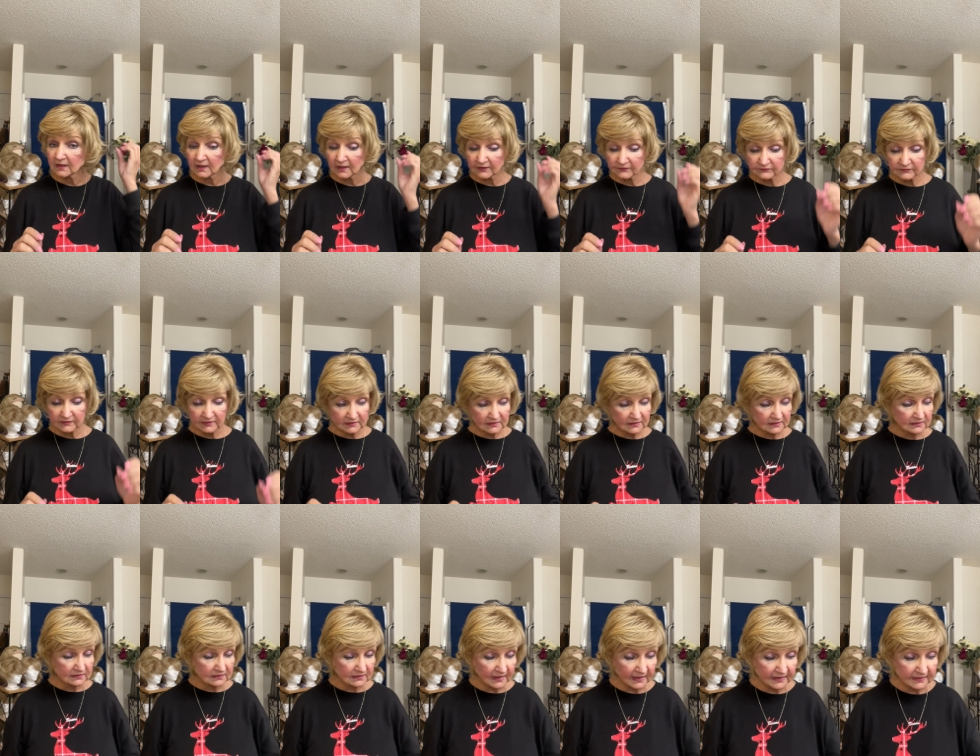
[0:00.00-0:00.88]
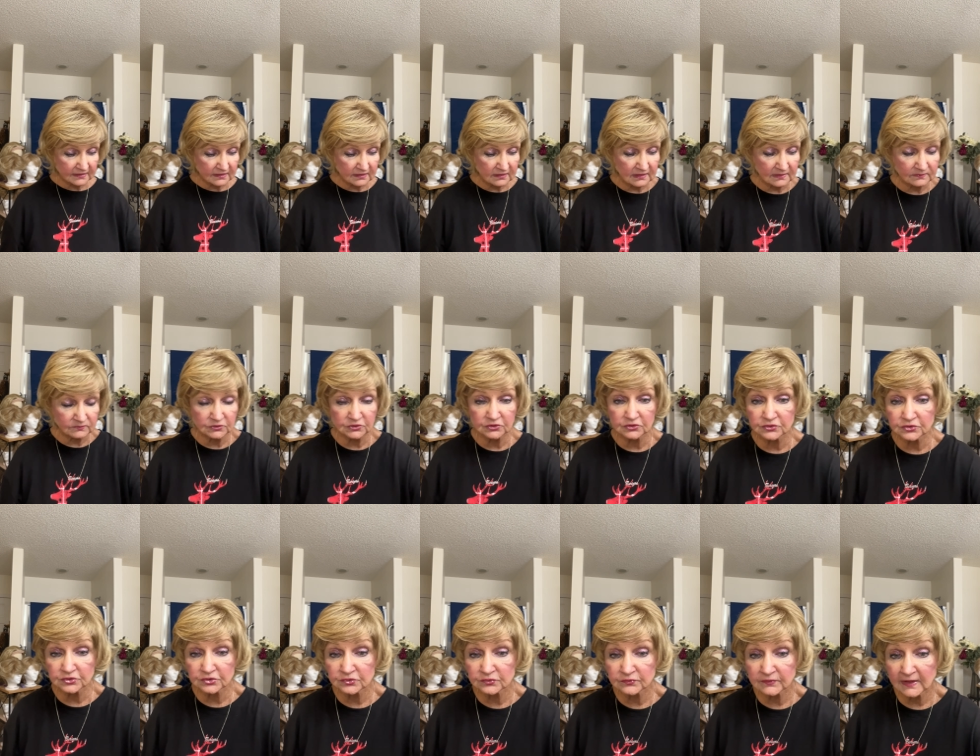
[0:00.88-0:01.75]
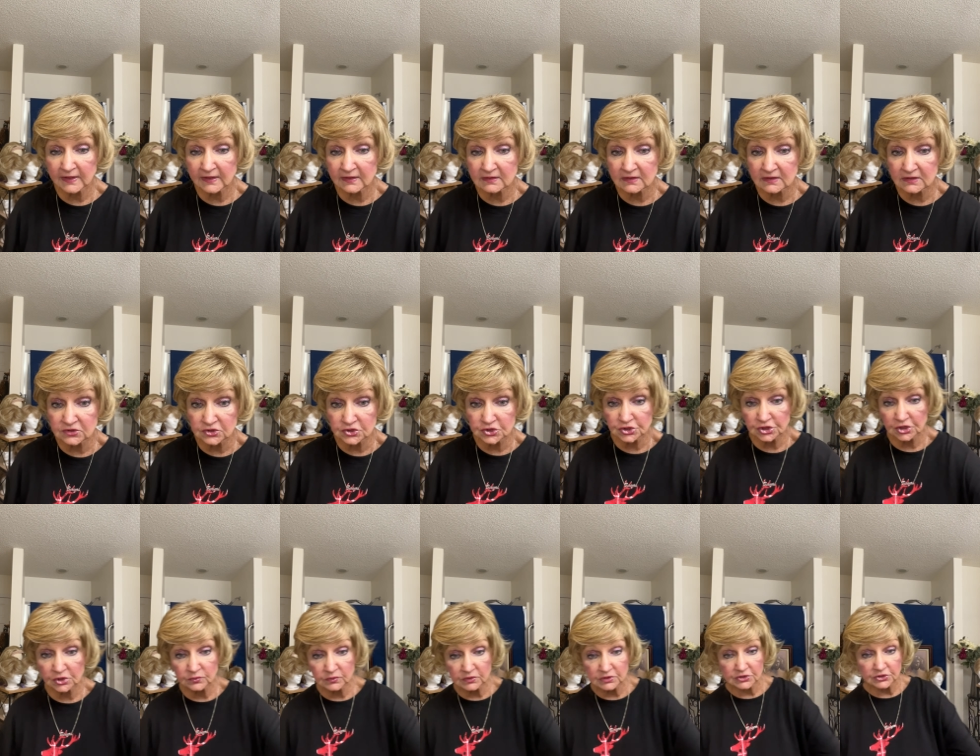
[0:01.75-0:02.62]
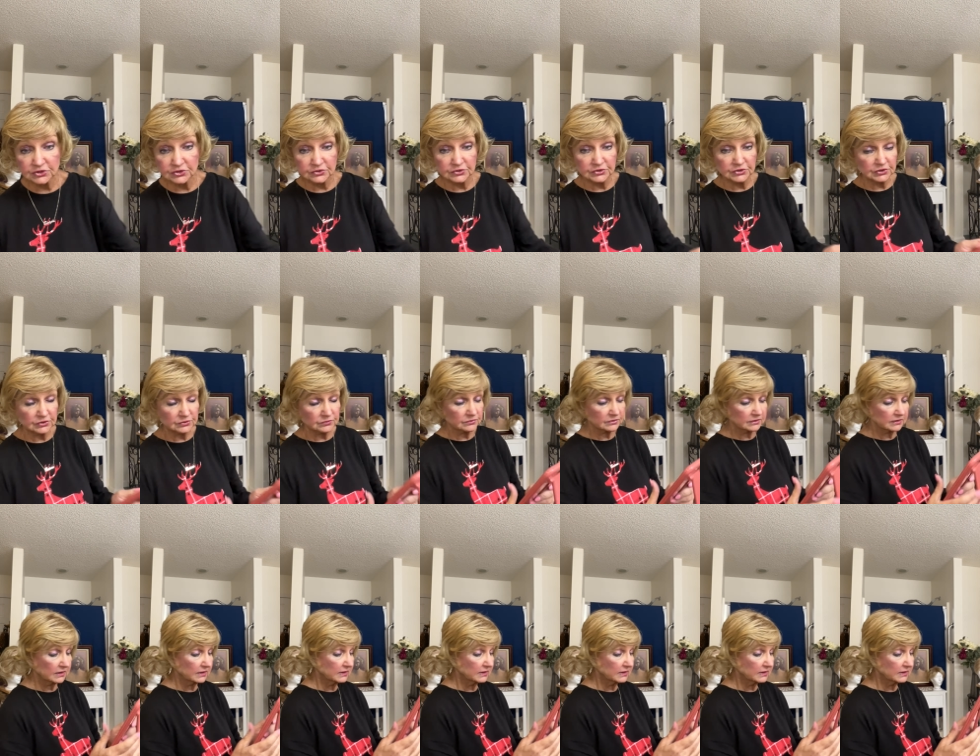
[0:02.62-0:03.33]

I really like it. I'm going to turn around and show it to you.